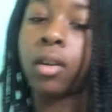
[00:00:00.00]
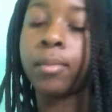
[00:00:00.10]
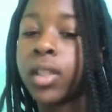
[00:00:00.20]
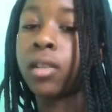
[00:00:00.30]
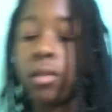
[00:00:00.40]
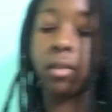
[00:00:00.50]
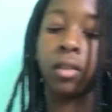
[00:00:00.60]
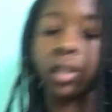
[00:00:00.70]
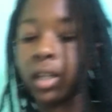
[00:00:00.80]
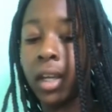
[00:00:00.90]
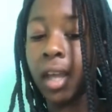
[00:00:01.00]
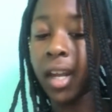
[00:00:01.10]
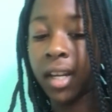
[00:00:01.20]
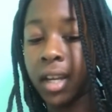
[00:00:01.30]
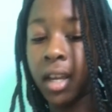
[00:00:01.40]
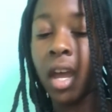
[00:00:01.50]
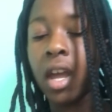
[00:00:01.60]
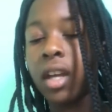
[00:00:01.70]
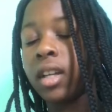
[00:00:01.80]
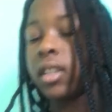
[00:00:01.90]
I'm still need to edit,
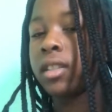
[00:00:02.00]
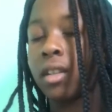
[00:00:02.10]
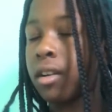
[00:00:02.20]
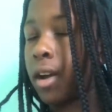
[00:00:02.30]
so